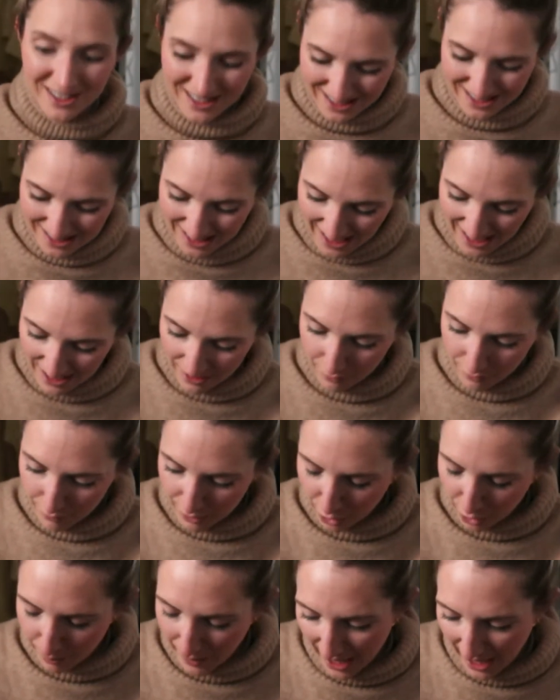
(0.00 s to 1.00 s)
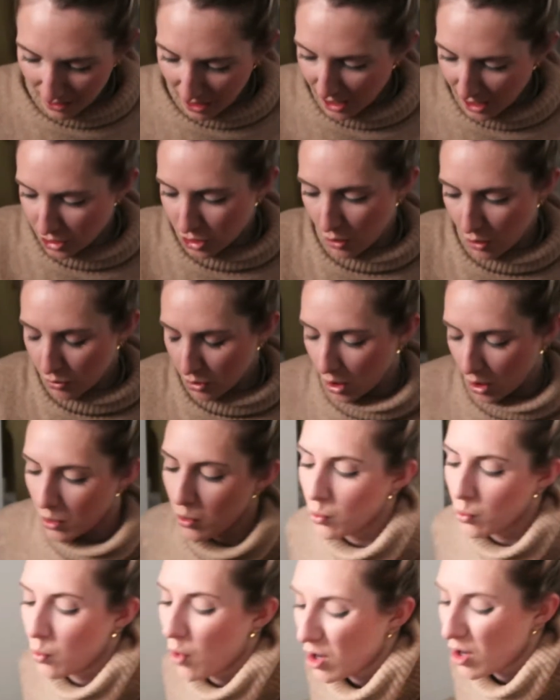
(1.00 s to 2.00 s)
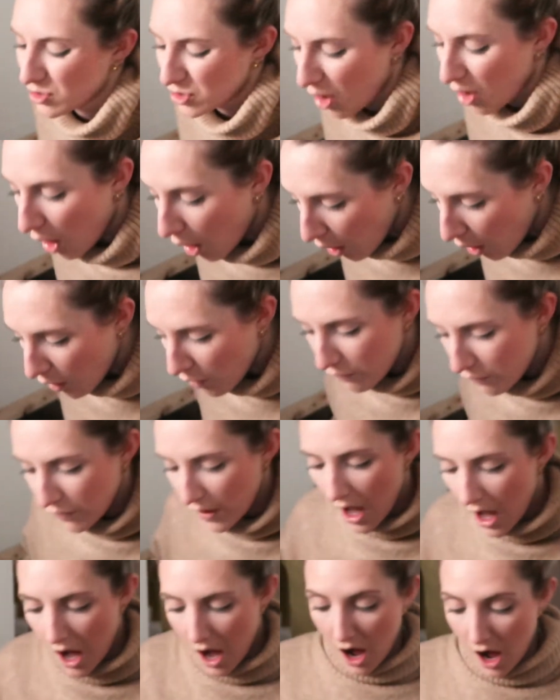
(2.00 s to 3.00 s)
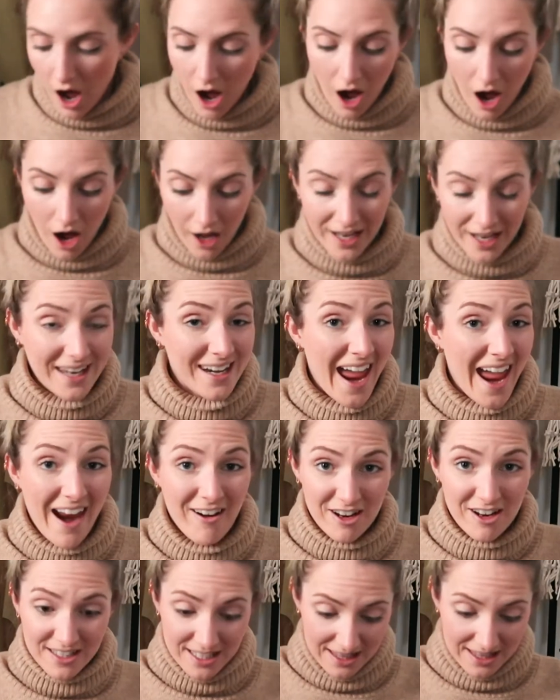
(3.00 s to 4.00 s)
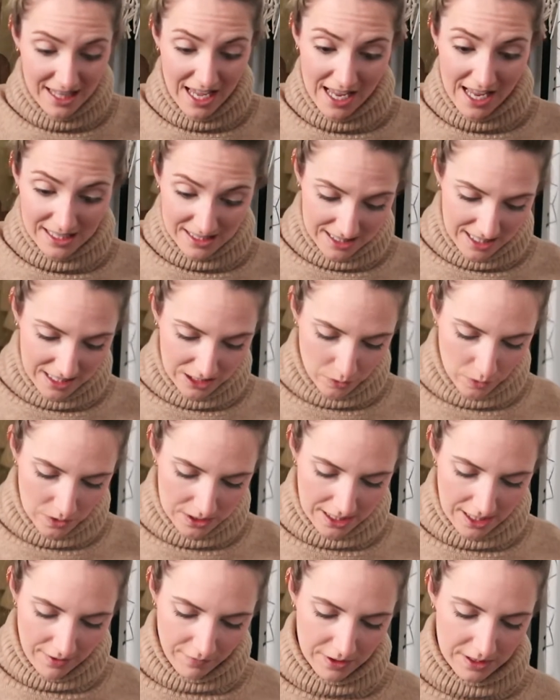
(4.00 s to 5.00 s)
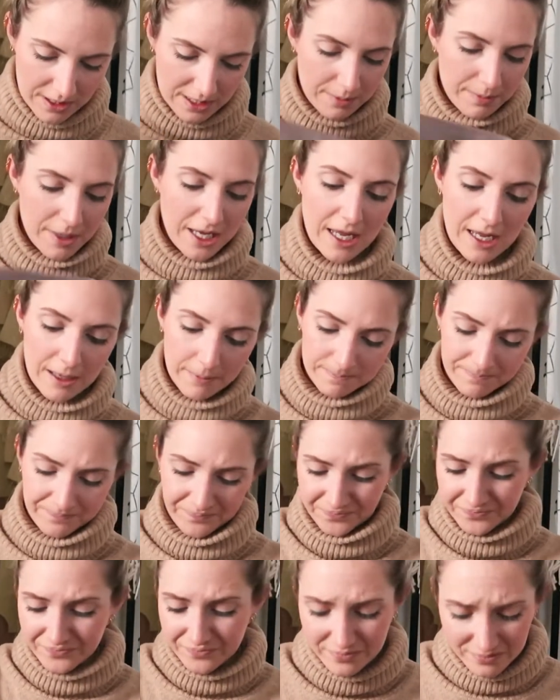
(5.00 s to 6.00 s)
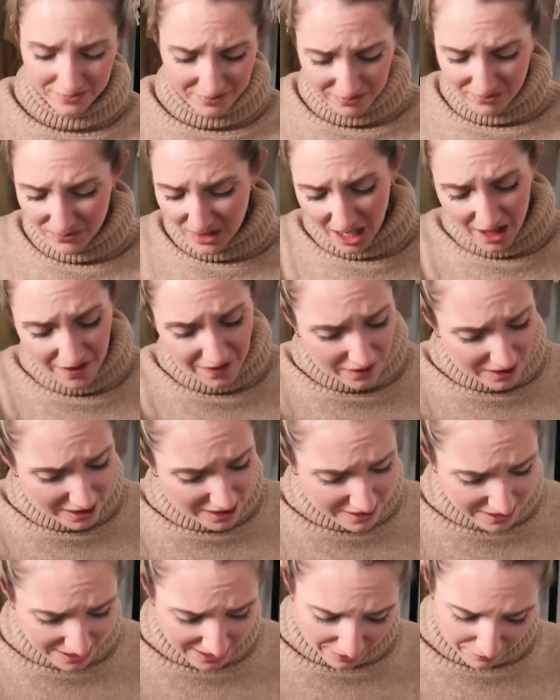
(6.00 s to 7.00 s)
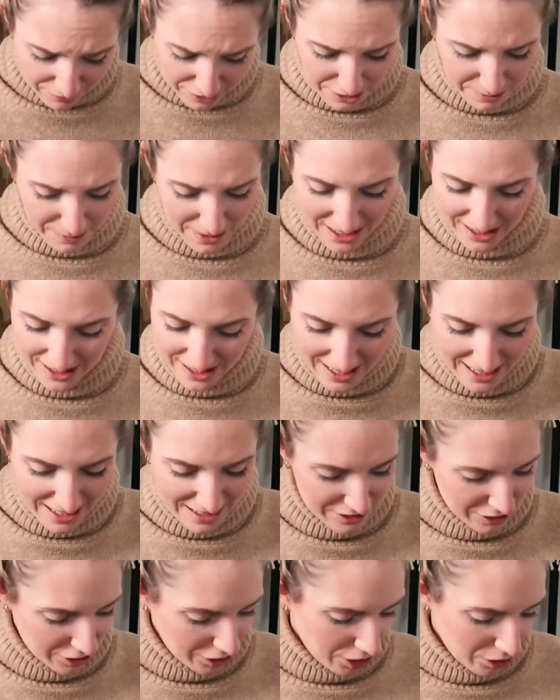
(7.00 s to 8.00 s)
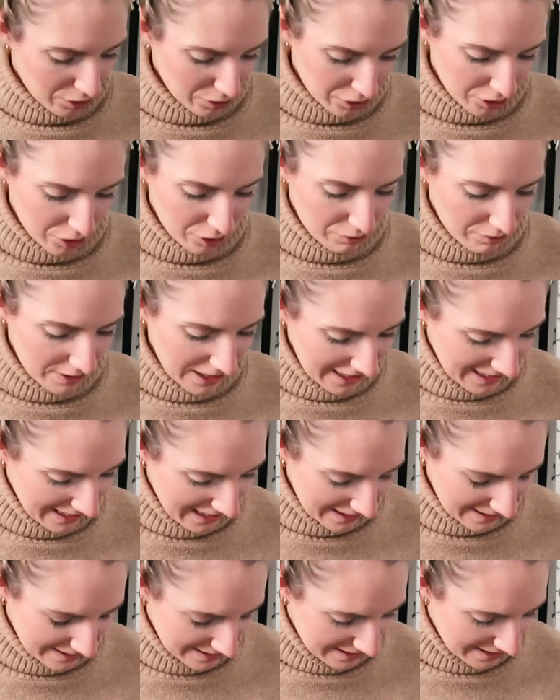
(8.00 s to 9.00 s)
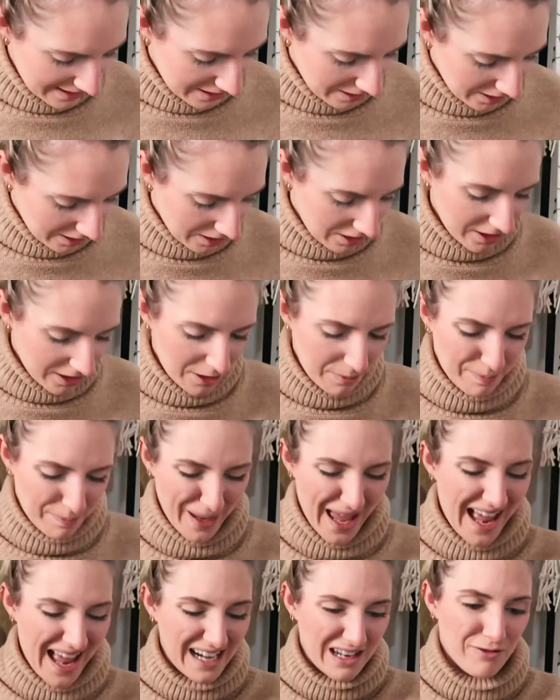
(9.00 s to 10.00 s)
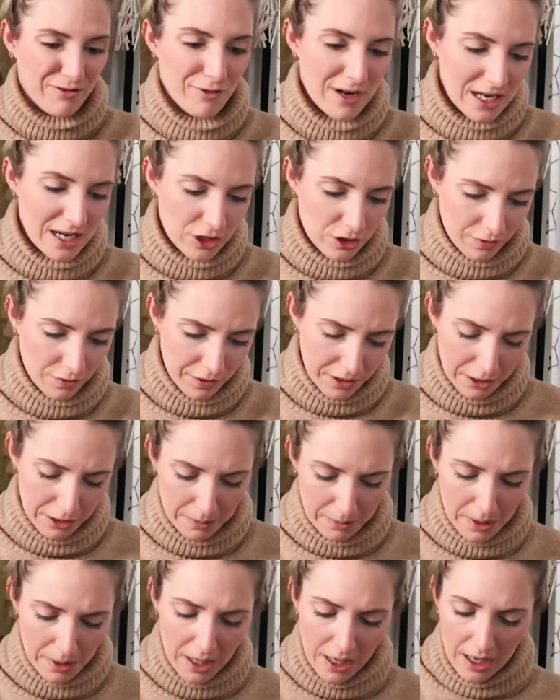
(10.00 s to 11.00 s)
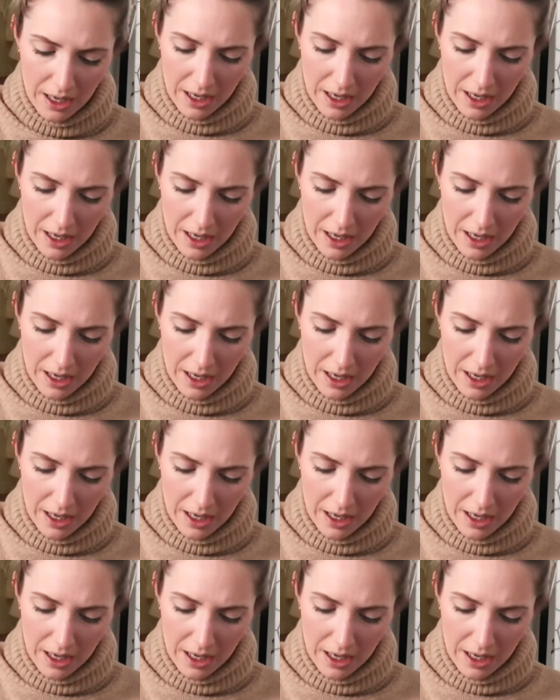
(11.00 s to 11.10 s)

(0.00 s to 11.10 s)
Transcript: skin, a real pelt. I don't know what of. I inherited this. This was given to me. And these are given to me years ago, so you really can see that I kind of barely reach for them.